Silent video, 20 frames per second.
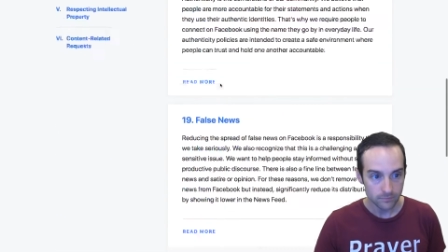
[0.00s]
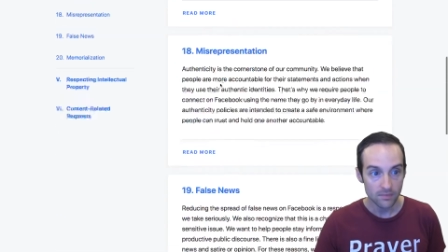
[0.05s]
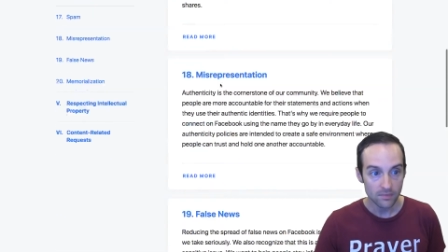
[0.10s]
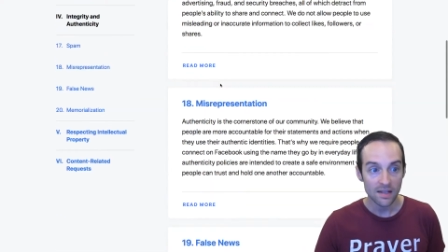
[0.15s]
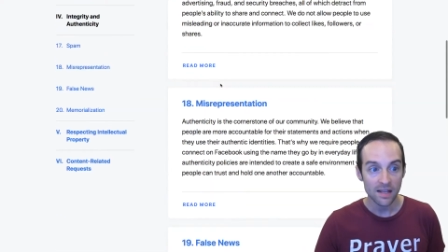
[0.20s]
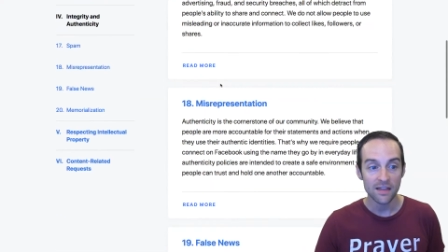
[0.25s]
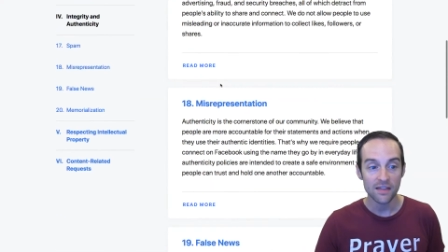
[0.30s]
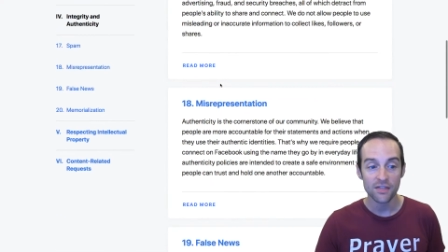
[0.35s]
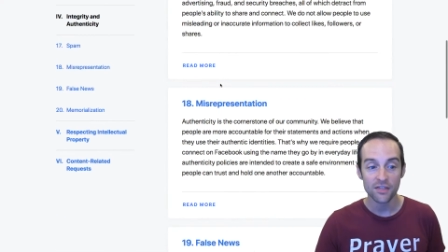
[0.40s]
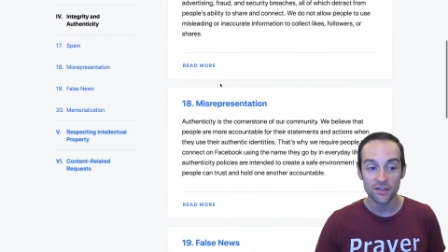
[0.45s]

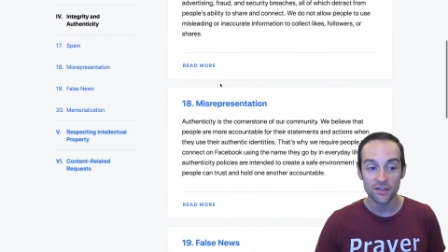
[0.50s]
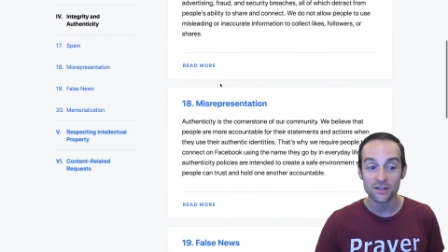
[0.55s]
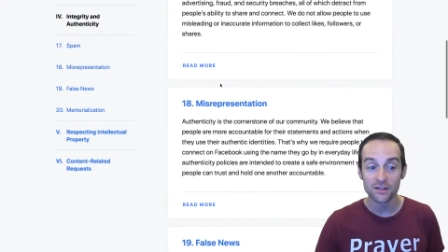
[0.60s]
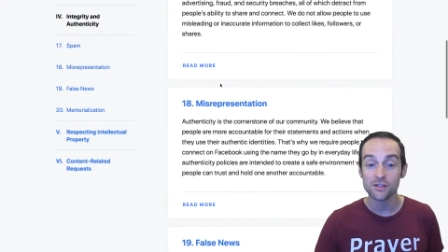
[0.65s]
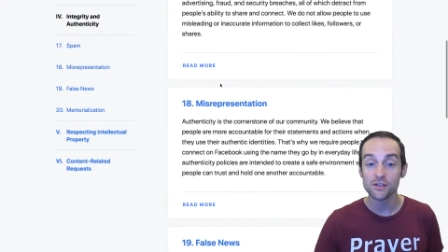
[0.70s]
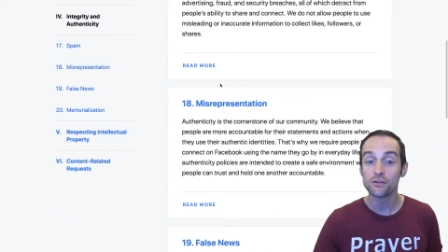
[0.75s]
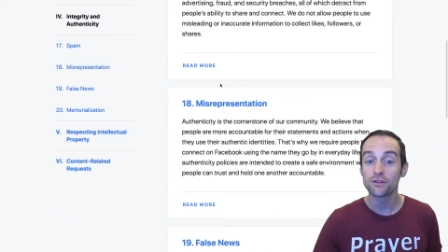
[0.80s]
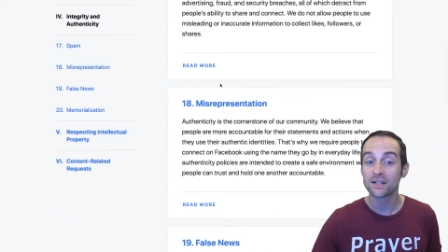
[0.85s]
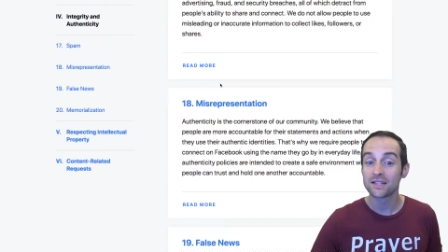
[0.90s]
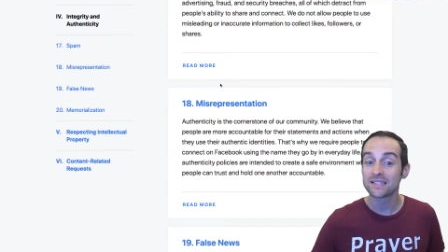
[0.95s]
There you
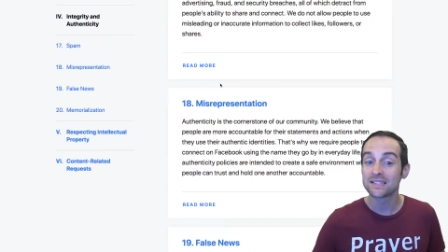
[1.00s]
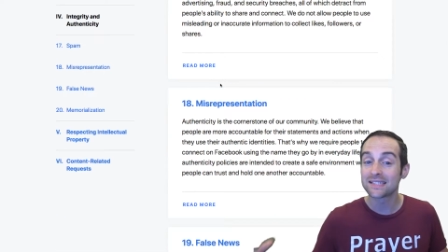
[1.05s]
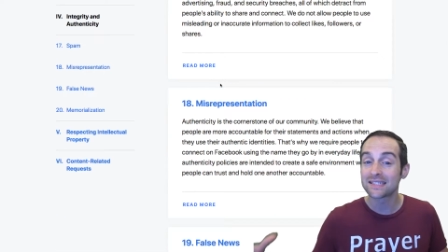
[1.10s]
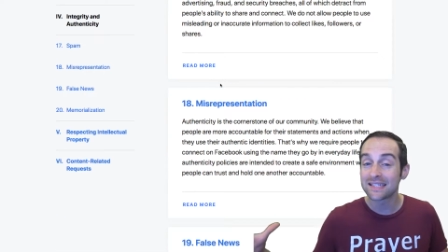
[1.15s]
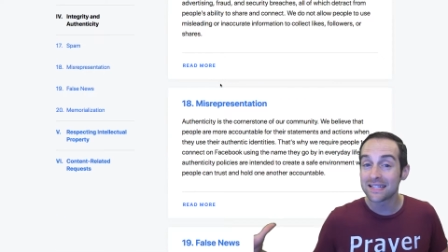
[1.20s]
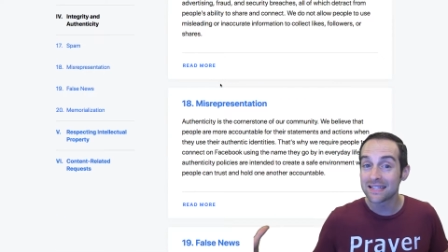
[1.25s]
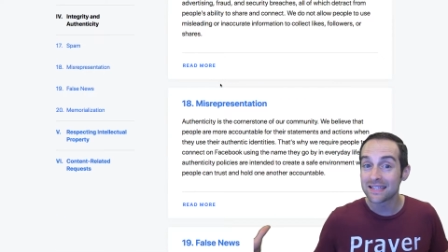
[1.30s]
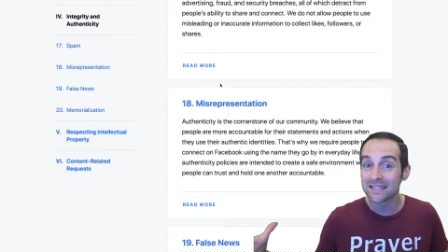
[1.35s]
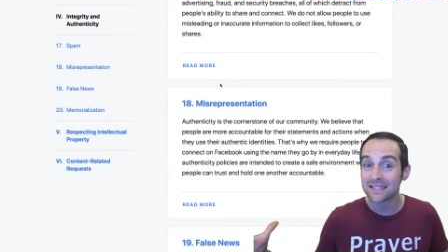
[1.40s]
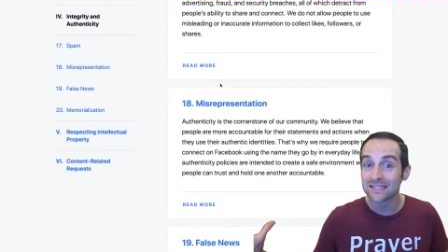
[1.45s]
can see
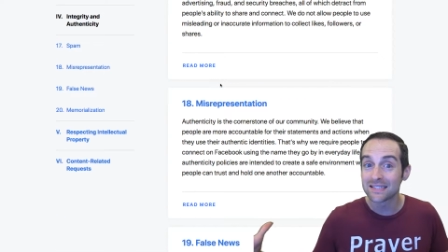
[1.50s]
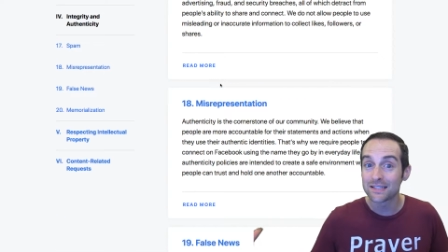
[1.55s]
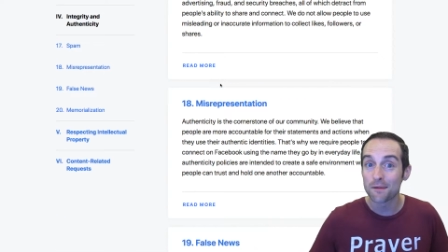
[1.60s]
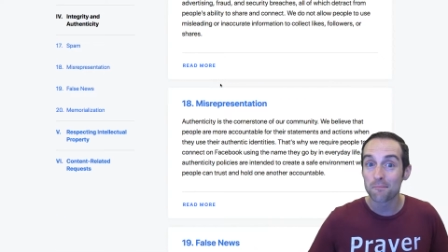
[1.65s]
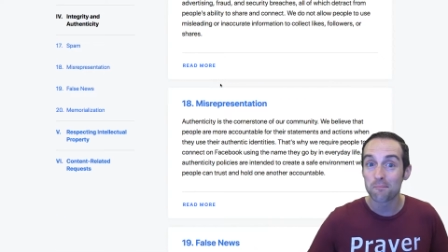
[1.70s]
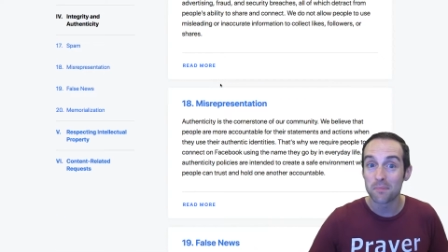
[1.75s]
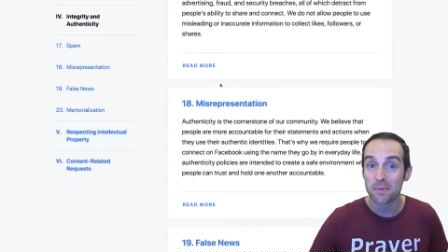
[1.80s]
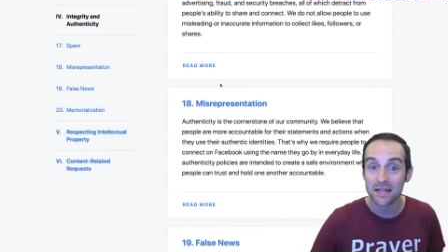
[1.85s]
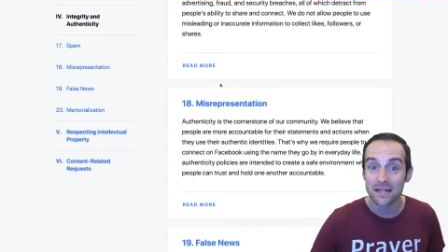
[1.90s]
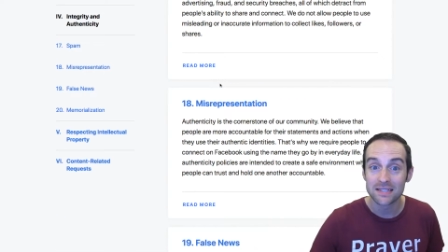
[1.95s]
this a
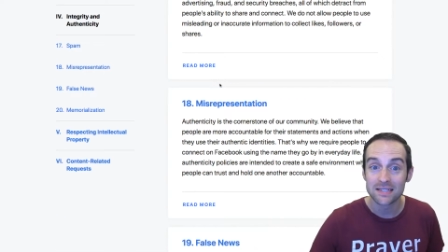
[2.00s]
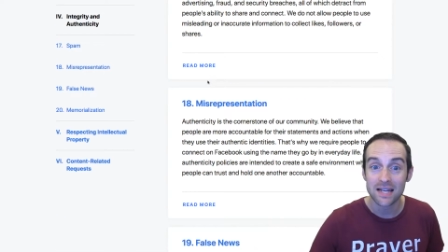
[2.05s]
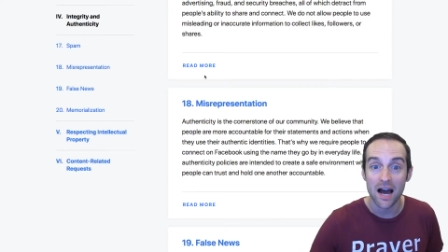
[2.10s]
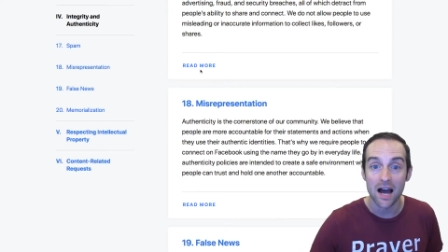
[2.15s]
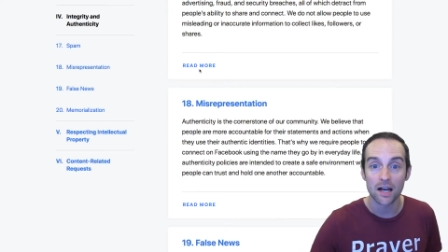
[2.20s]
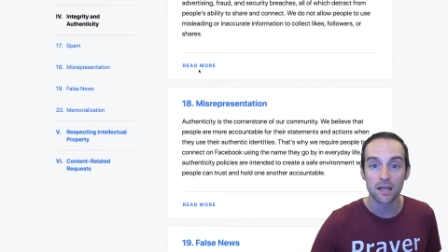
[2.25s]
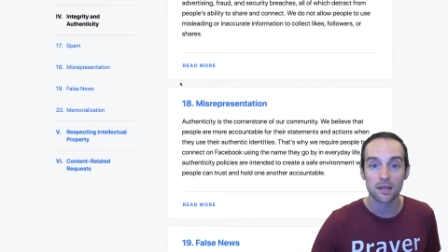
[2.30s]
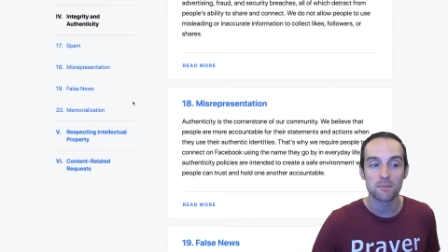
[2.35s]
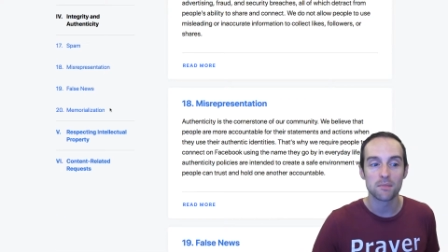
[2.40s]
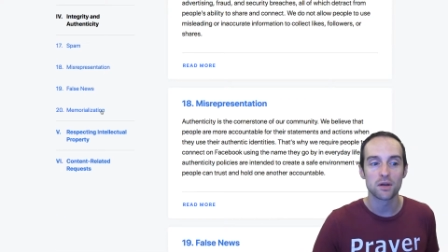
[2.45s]
big
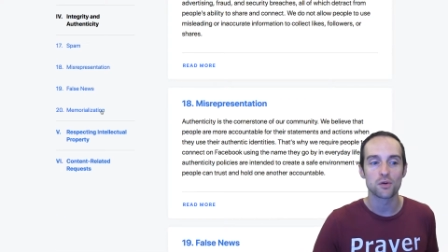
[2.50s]
document.